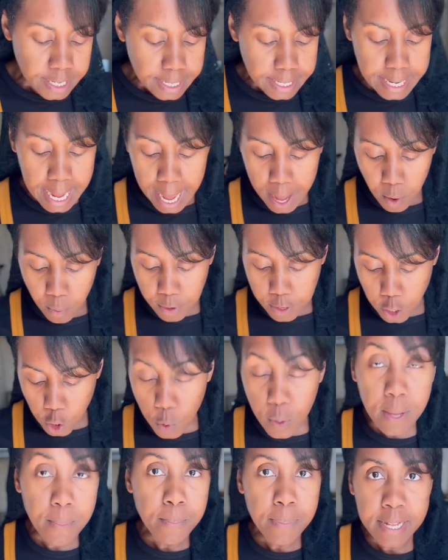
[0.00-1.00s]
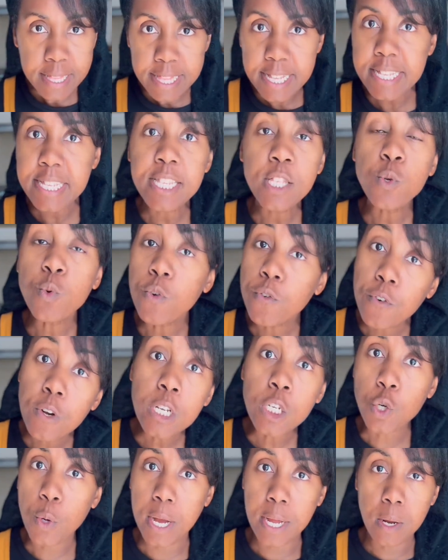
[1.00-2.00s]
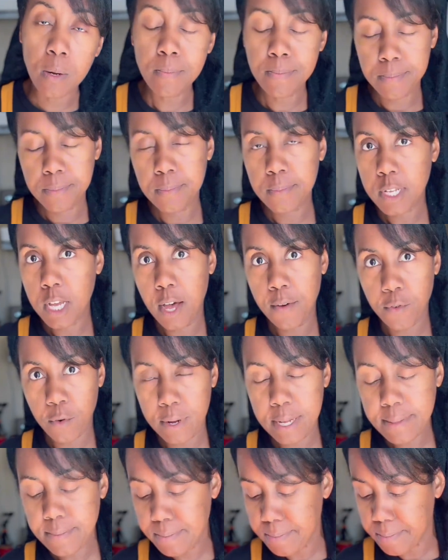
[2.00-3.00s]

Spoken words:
Now, you can put this in the refrigerator, cover it,